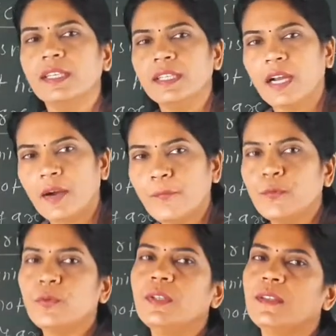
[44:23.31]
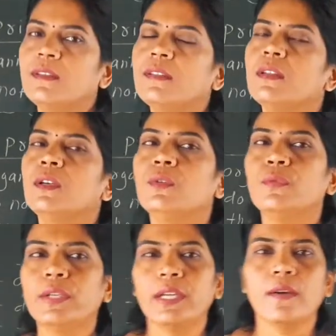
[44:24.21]
up to this we
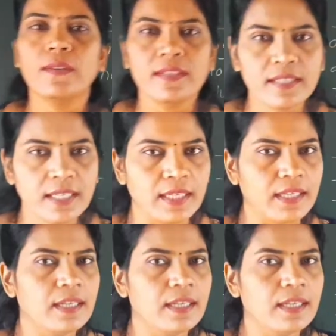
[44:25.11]
have seen